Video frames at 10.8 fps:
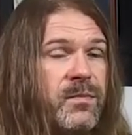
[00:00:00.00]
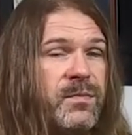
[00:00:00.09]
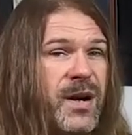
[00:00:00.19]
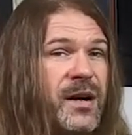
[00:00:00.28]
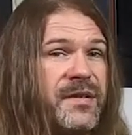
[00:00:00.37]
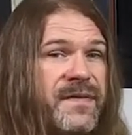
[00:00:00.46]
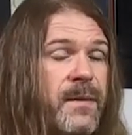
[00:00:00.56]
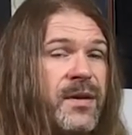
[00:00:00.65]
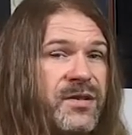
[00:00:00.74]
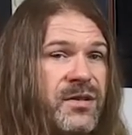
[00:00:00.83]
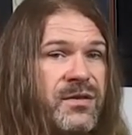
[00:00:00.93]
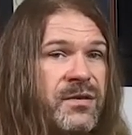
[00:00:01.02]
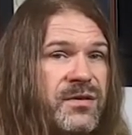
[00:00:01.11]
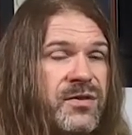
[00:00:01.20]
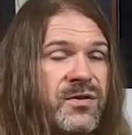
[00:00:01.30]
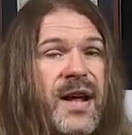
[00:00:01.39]
regardless of how much you
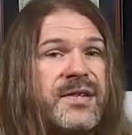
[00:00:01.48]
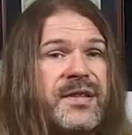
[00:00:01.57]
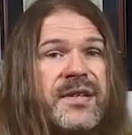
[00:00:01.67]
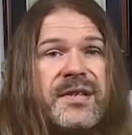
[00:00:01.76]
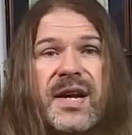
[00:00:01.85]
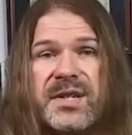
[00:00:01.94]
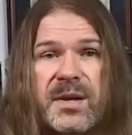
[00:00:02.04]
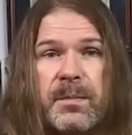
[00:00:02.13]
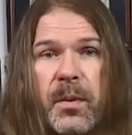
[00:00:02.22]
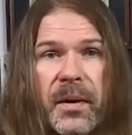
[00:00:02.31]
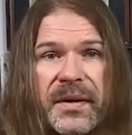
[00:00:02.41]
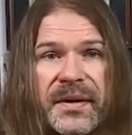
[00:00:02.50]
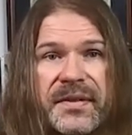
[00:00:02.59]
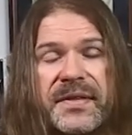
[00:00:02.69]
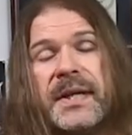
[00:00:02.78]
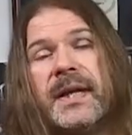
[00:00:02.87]
stress that its
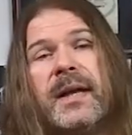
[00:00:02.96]
importance.